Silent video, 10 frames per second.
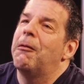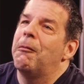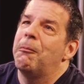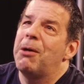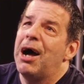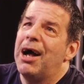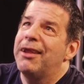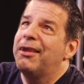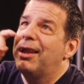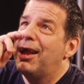But
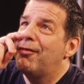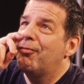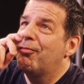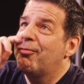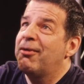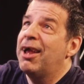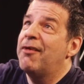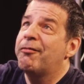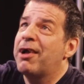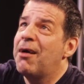it's it's
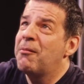coming